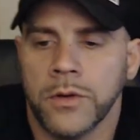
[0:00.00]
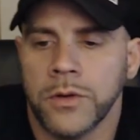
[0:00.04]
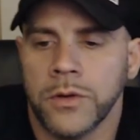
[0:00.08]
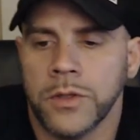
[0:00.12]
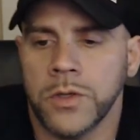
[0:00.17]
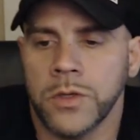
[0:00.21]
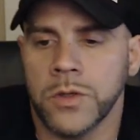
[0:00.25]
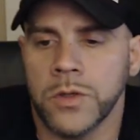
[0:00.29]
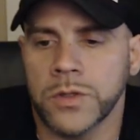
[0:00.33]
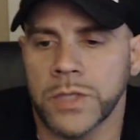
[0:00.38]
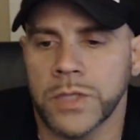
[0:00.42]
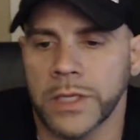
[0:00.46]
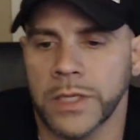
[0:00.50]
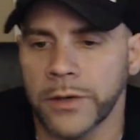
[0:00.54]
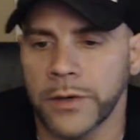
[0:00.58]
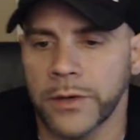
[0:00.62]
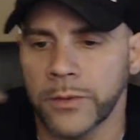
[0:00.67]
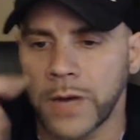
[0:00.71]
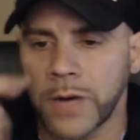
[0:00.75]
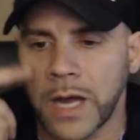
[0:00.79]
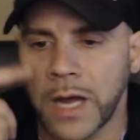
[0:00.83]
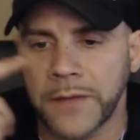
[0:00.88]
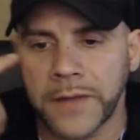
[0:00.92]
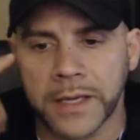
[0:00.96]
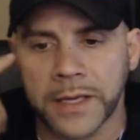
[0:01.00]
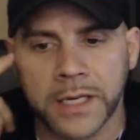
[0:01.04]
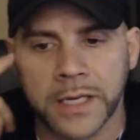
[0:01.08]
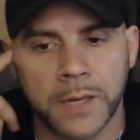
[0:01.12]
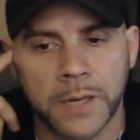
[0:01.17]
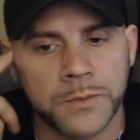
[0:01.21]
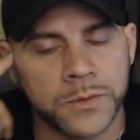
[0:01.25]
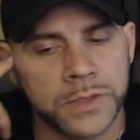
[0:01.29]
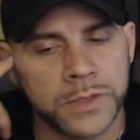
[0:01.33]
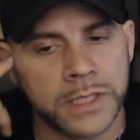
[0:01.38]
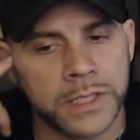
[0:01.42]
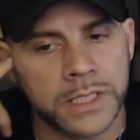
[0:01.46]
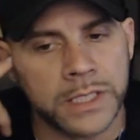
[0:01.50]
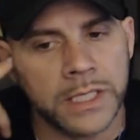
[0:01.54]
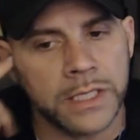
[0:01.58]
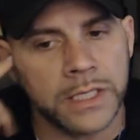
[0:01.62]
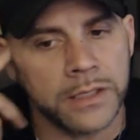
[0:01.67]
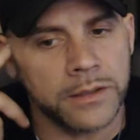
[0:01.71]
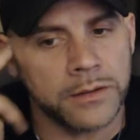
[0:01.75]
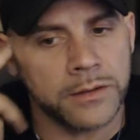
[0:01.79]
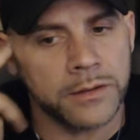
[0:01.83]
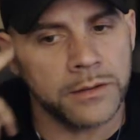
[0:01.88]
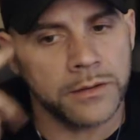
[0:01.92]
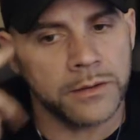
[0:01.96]
Use the little rod that comes with the
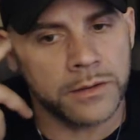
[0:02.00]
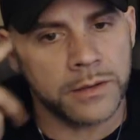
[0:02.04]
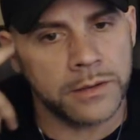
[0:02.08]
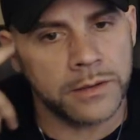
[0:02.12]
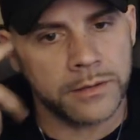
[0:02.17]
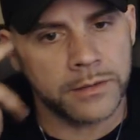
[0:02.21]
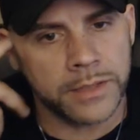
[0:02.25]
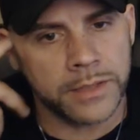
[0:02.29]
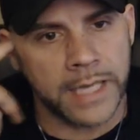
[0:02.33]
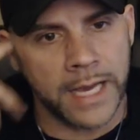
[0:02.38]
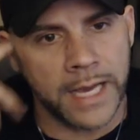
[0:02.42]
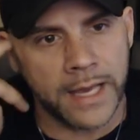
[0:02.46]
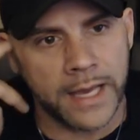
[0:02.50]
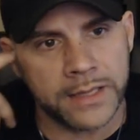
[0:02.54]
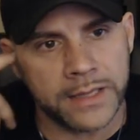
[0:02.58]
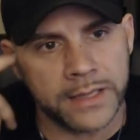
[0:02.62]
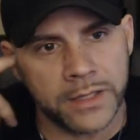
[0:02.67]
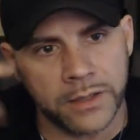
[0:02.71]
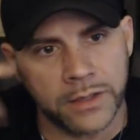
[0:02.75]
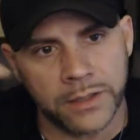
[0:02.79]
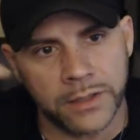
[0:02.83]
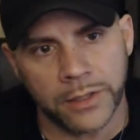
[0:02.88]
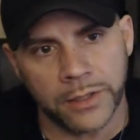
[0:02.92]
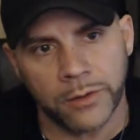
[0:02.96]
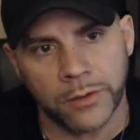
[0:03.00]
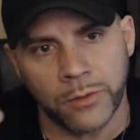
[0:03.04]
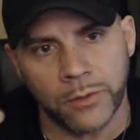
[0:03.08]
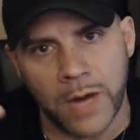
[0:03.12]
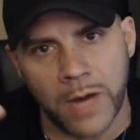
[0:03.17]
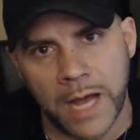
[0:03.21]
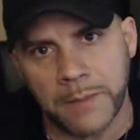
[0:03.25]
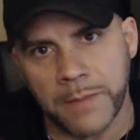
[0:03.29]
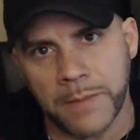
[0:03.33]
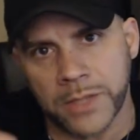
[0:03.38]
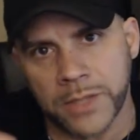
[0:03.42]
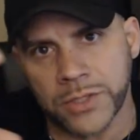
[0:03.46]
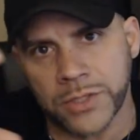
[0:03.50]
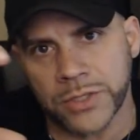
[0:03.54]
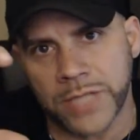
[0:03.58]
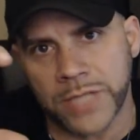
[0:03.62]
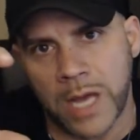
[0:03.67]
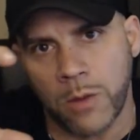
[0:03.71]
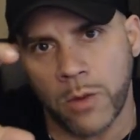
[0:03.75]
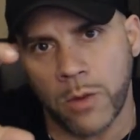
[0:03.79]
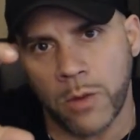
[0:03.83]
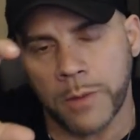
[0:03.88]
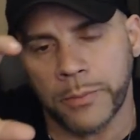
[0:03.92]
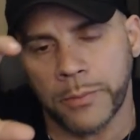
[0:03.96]
kit. Yeah, the, the little rod measures
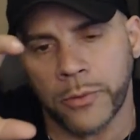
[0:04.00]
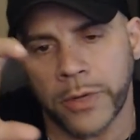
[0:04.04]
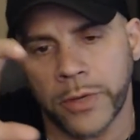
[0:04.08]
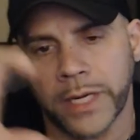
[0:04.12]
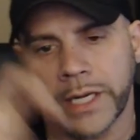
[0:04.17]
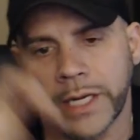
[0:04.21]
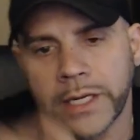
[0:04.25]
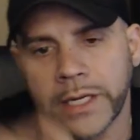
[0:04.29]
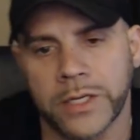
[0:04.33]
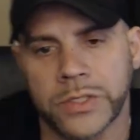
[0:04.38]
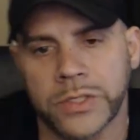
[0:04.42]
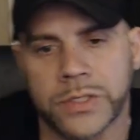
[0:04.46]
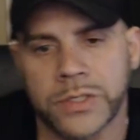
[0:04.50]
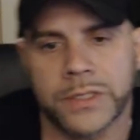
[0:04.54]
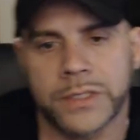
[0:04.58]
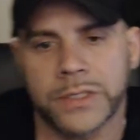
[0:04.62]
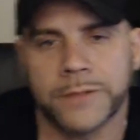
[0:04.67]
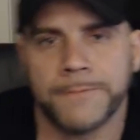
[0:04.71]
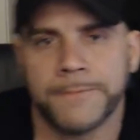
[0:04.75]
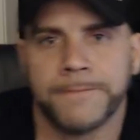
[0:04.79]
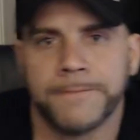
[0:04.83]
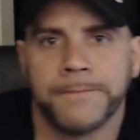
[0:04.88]
out 1.8 inches.